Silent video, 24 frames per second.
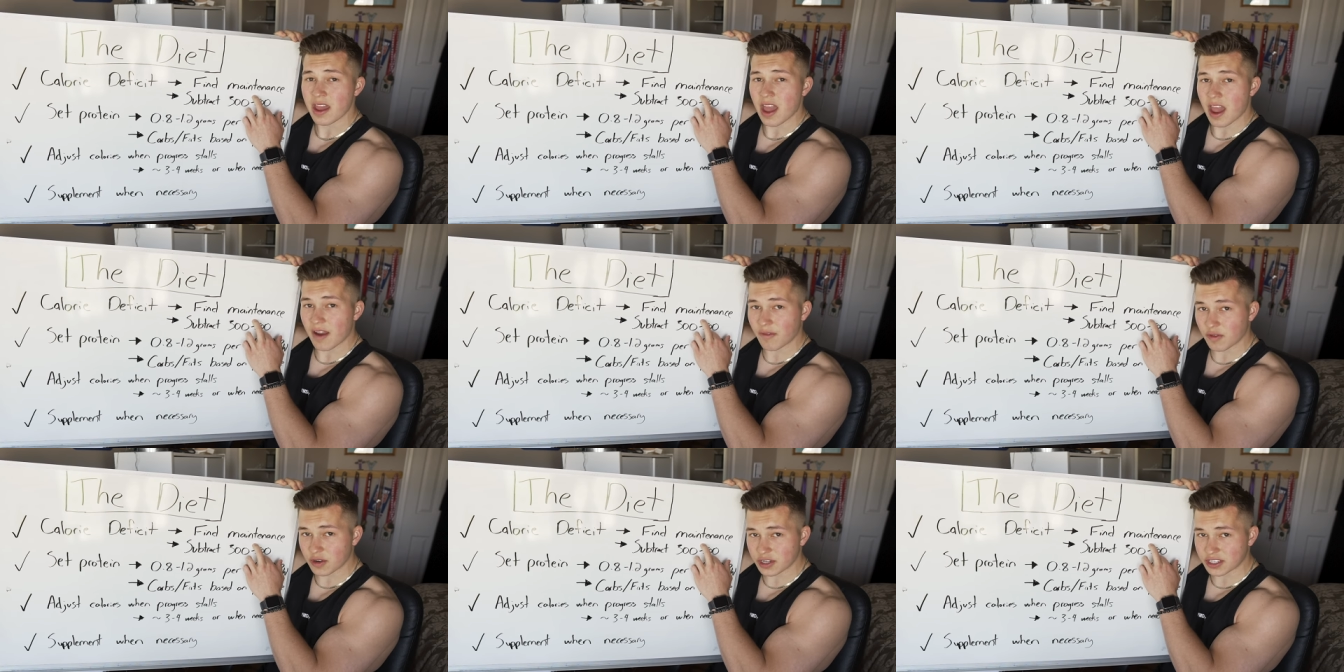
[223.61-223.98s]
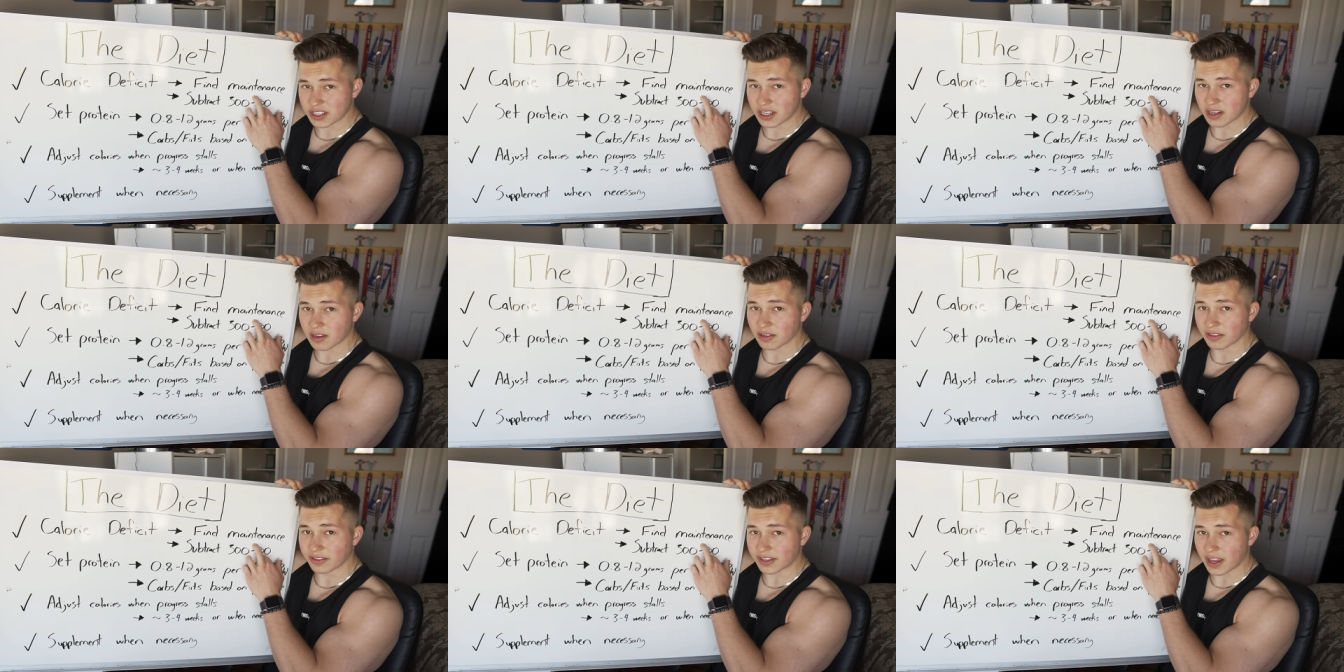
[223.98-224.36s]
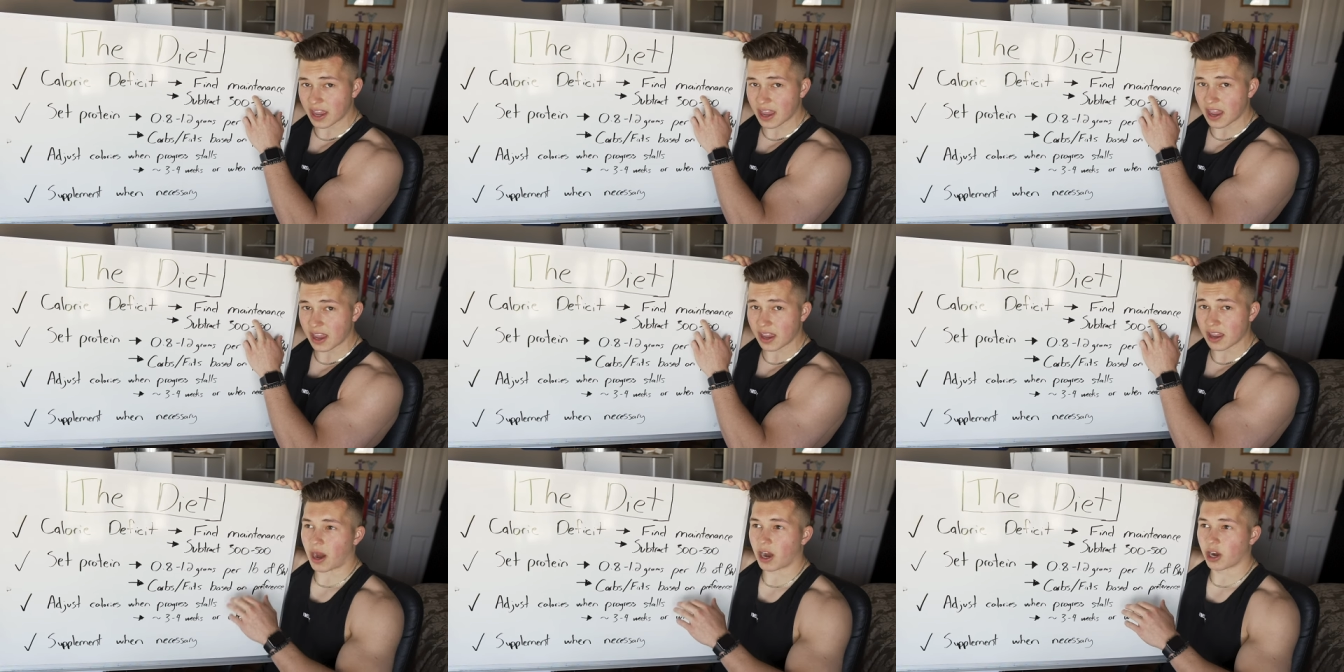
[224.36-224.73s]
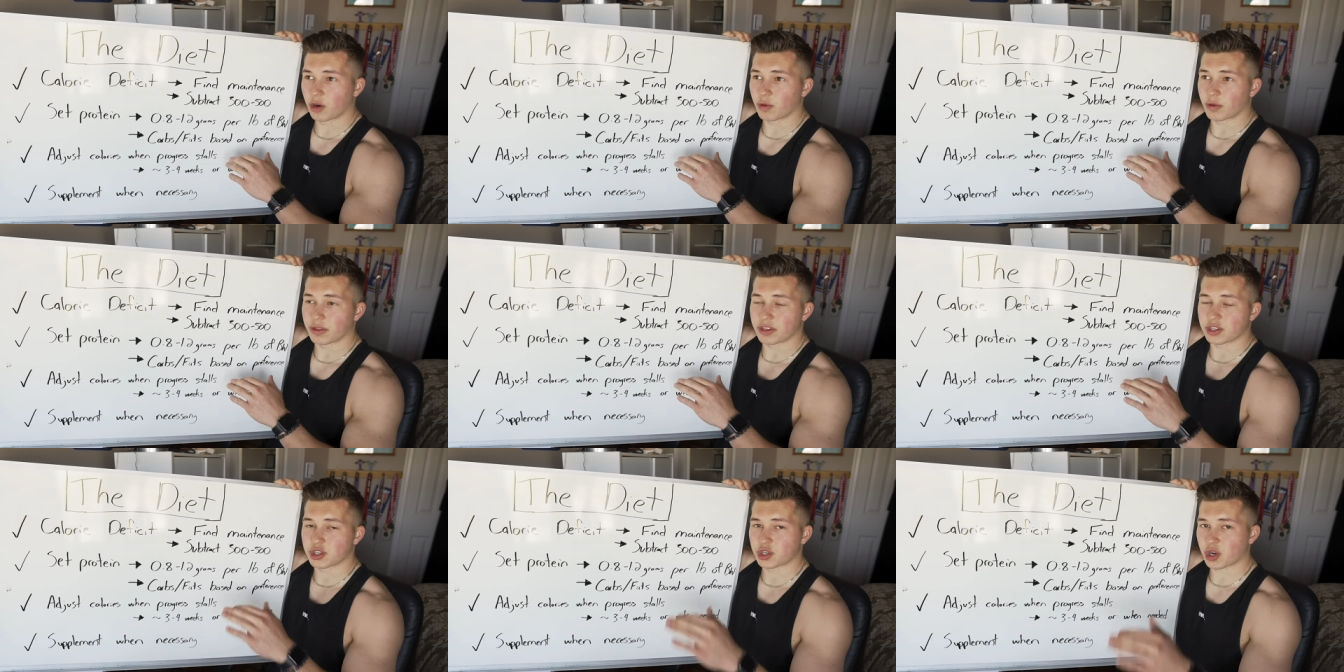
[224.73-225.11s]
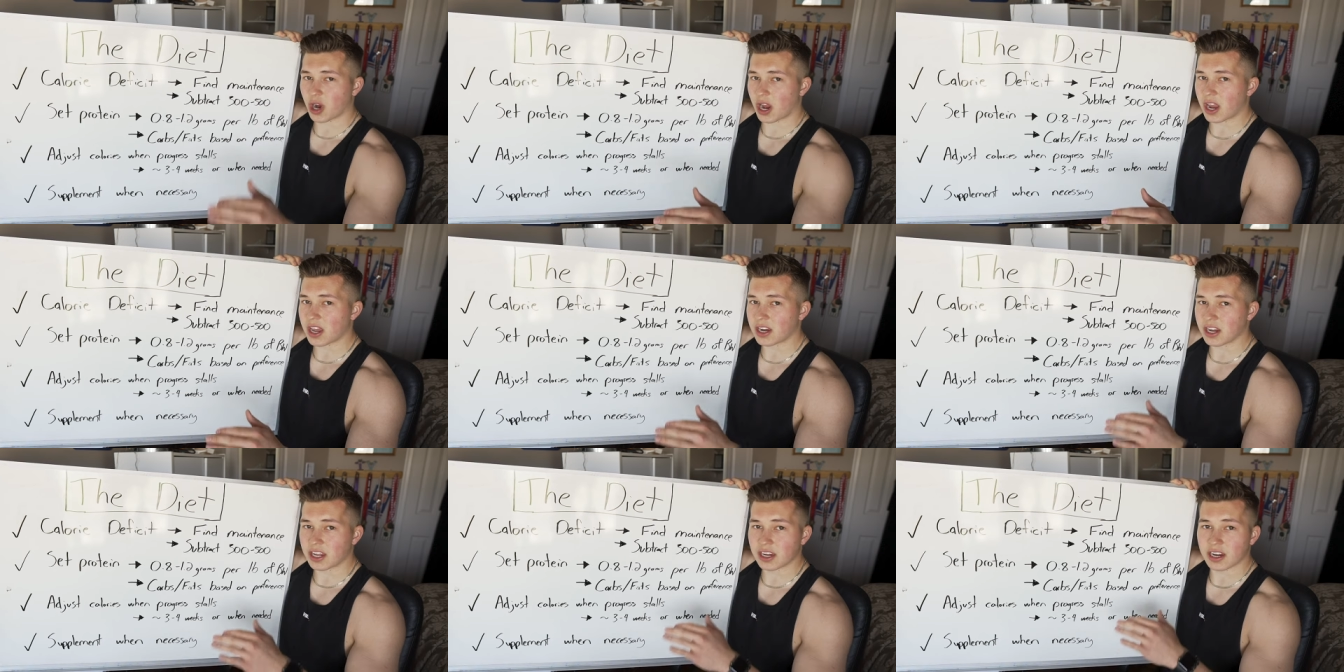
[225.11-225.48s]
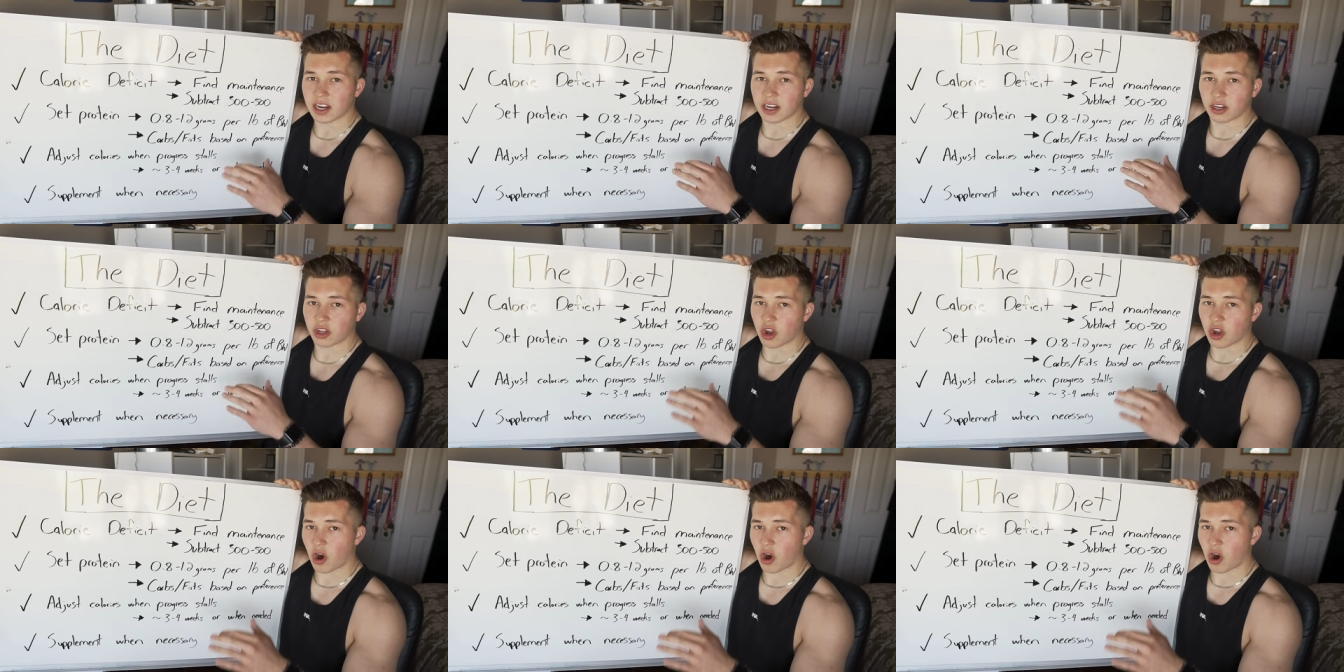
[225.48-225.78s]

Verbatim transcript: every single day paired with training and